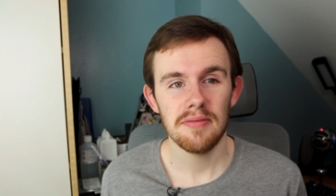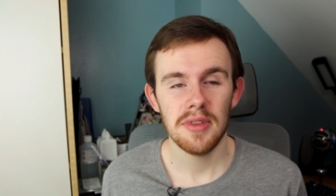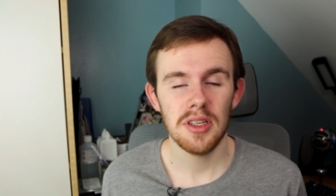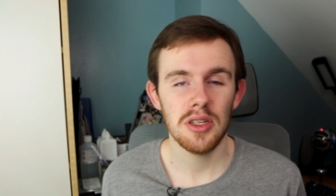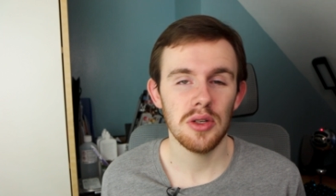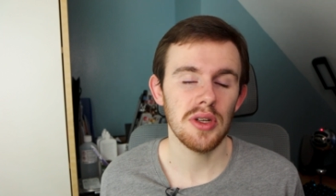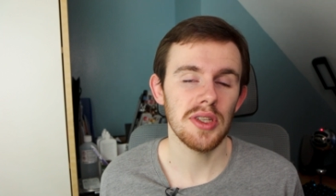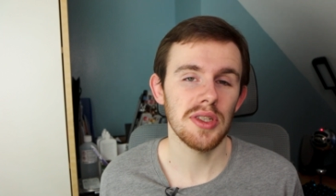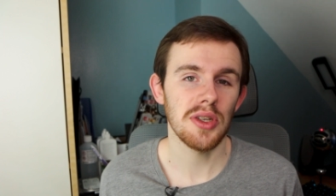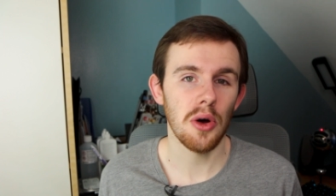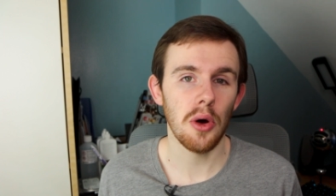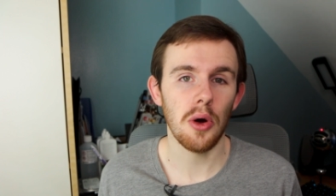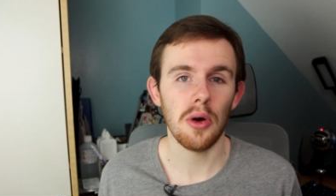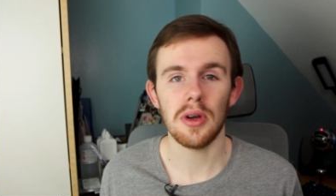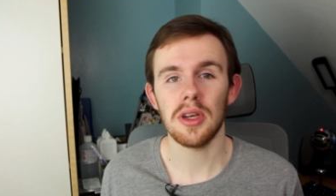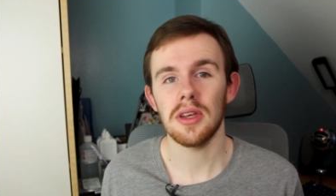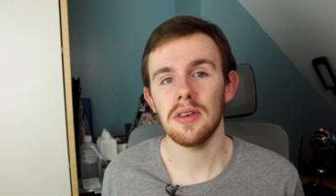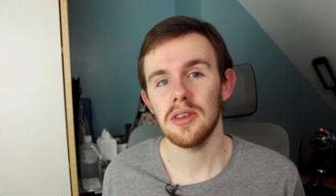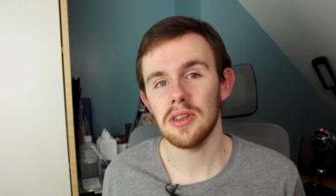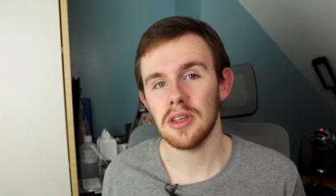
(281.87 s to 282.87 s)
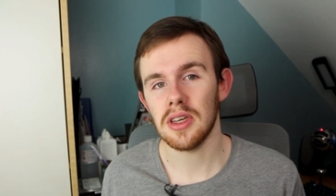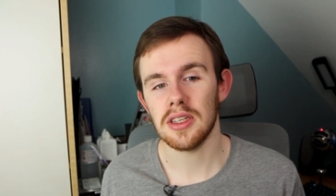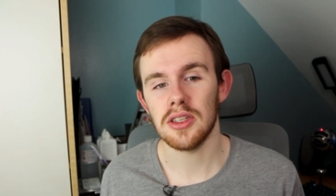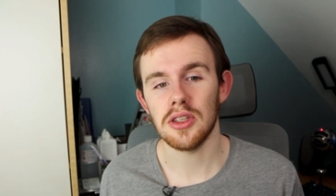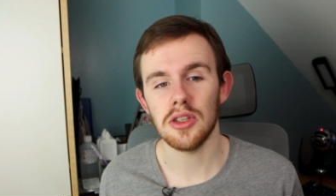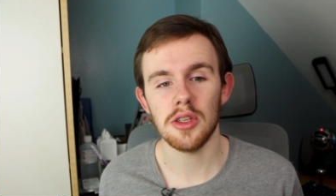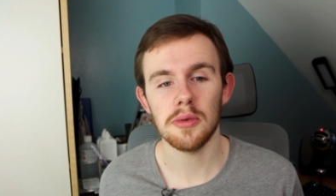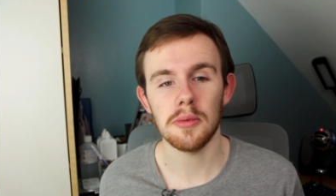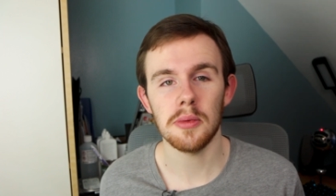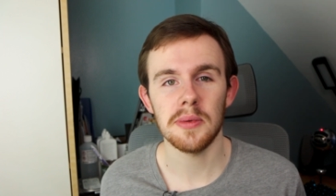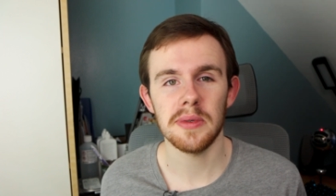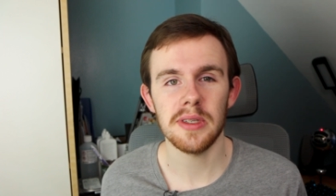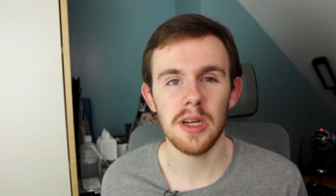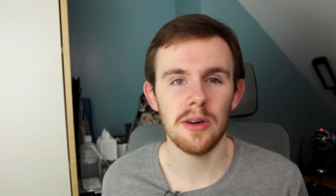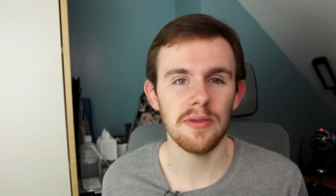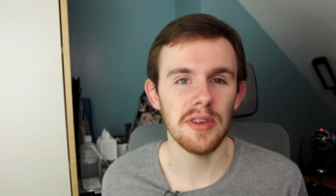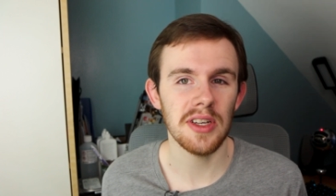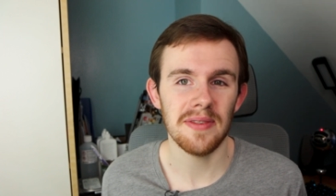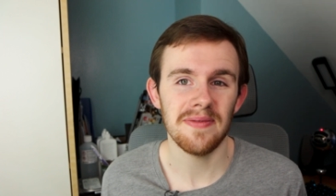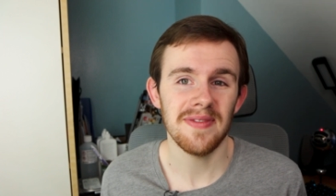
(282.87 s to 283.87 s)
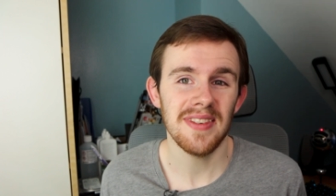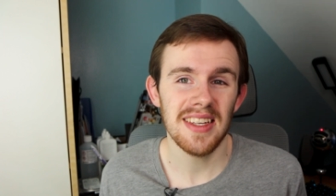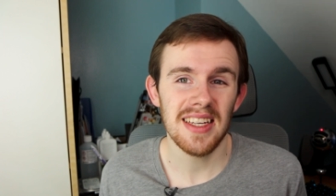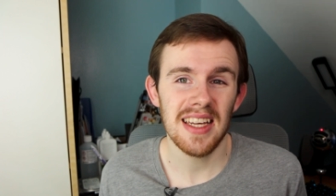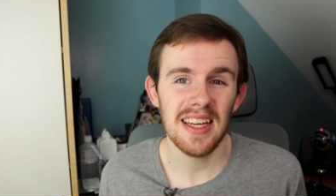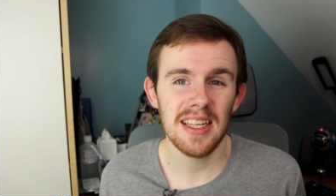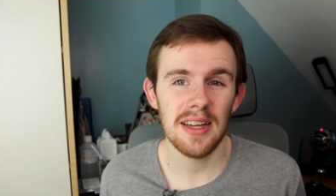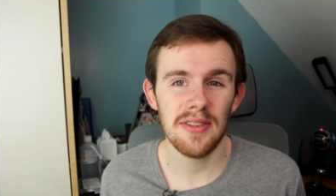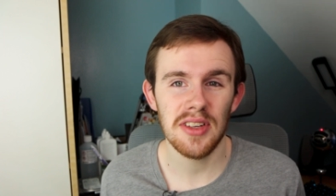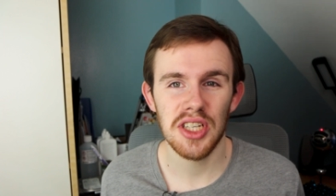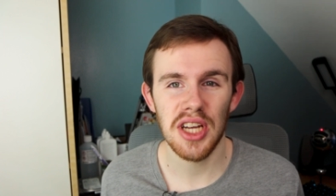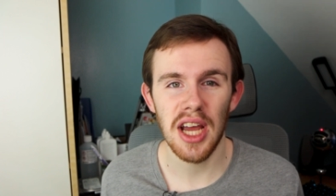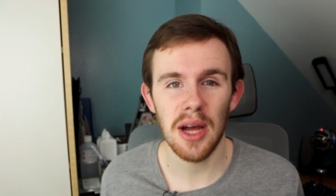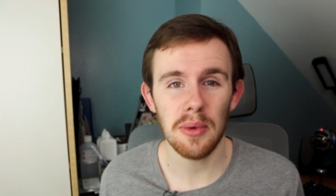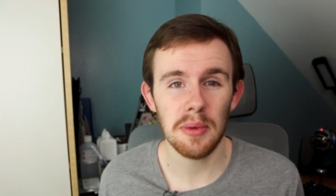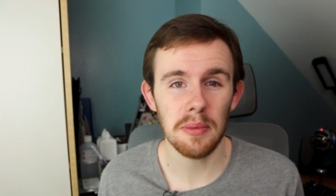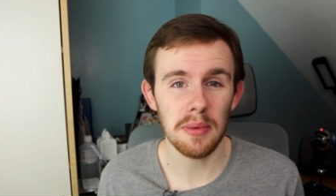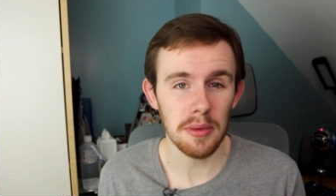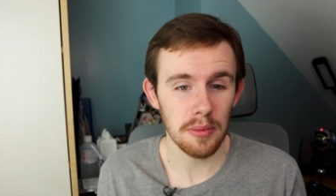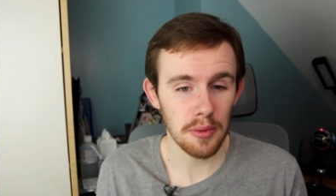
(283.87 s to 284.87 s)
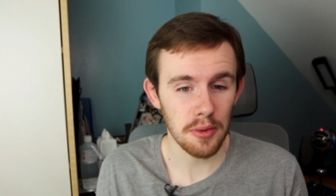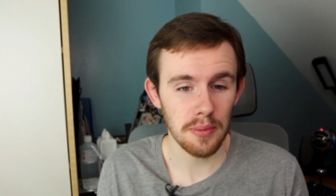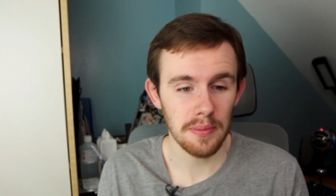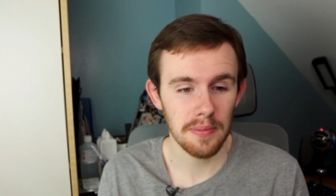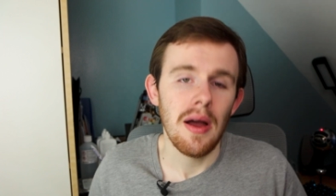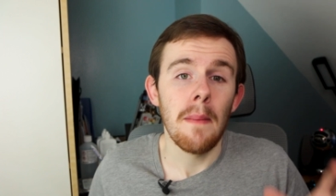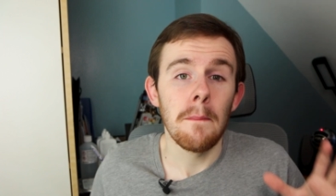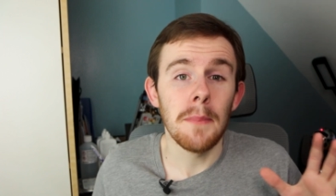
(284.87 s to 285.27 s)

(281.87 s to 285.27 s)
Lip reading: They do a talk, you get to do some observing, and you get to have a chat with people.